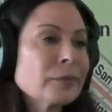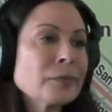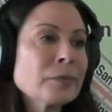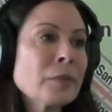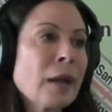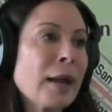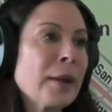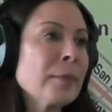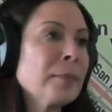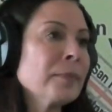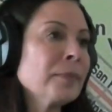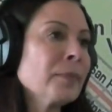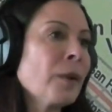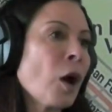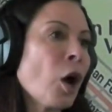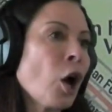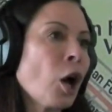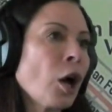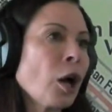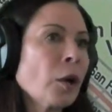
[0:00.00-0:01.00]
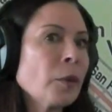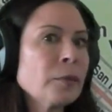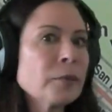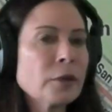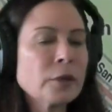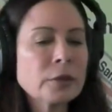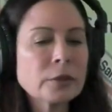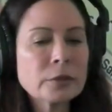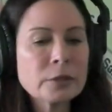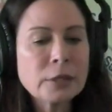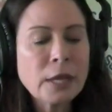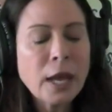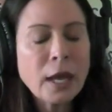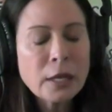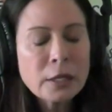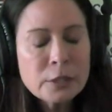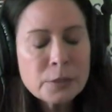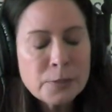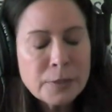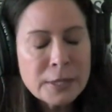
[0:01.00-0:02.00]
my mom's
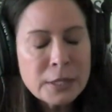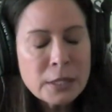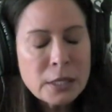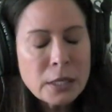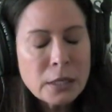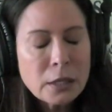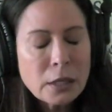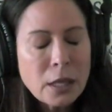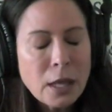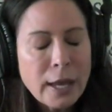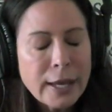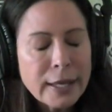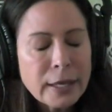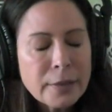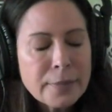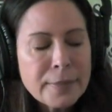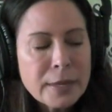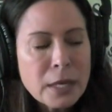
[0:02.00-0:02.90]
husband didn't like